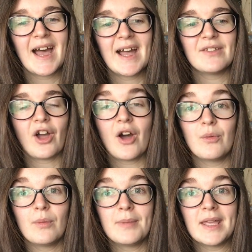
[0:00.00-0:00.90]
and I
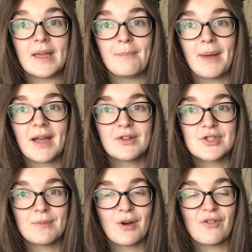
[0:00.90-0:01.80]
will be back
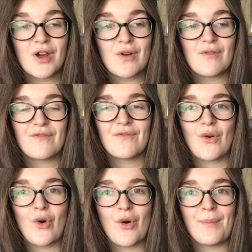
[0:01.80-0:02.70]
tomorrow
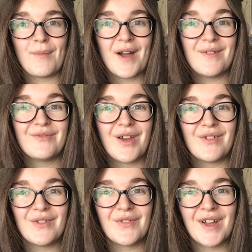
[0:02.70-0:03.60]
for my
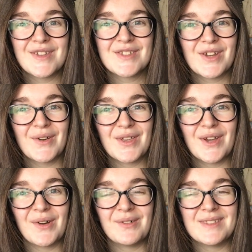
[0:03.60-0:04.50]
very first
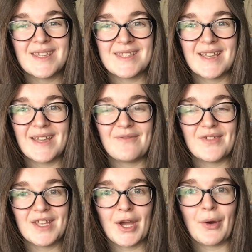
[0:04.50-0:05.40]
Tokyo Disney
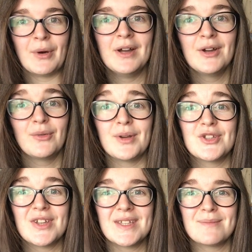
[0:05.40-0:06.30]
video,
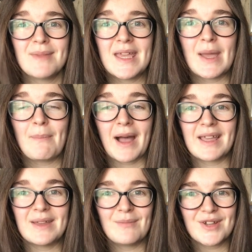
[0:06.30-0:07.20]
which is me
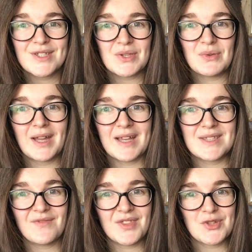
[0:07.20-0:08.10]
packing my
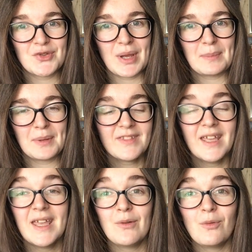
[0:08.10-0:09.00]
suitcase for the trip.
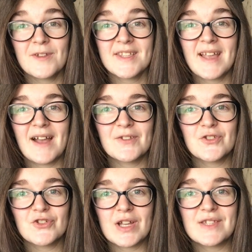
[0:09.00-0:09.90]
It wasn't as
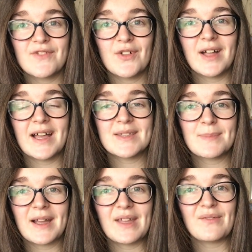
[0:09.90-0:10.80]
stressful as
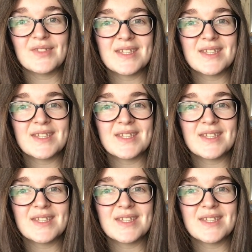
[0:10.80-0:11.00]
packing for